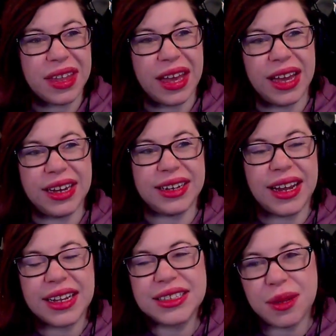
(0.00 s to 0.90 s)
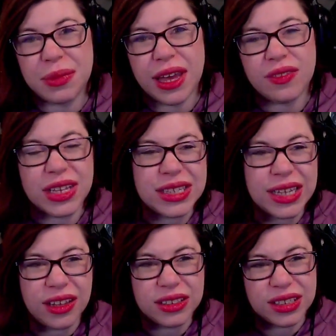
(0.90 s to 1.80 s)
Uh, next up, they have the
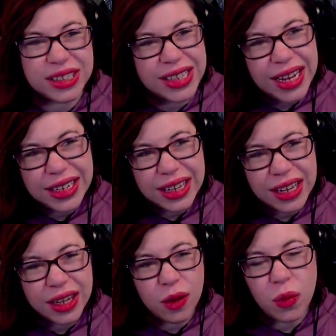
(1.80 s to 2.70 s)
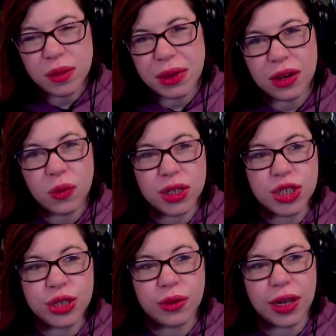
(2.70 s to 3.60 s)
Skeletal Sidekick, a one mana, one
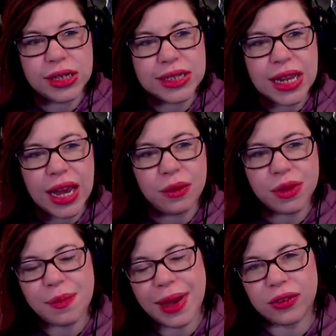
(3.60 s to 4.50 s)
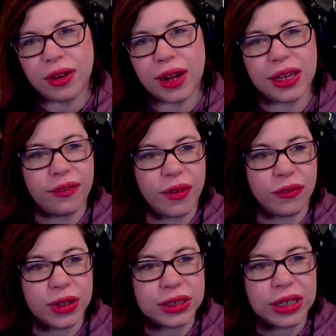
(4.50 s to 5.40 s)
two undead with a battle cry. Give a
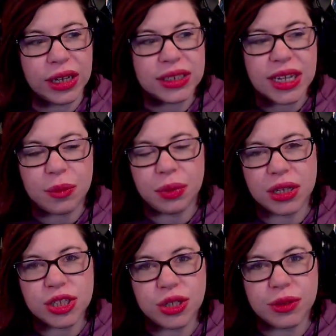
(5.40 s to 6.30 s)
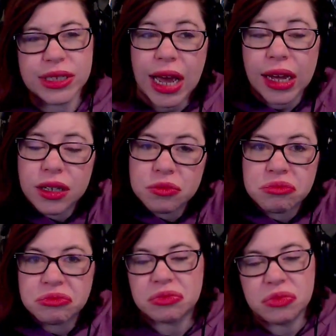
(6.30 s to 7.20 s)
friendly undead plus two attack.
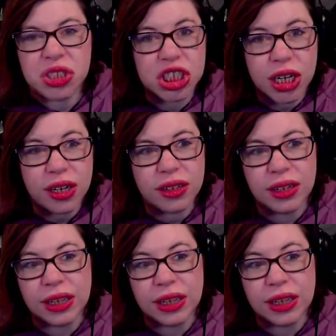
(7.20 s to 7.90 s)
Sure.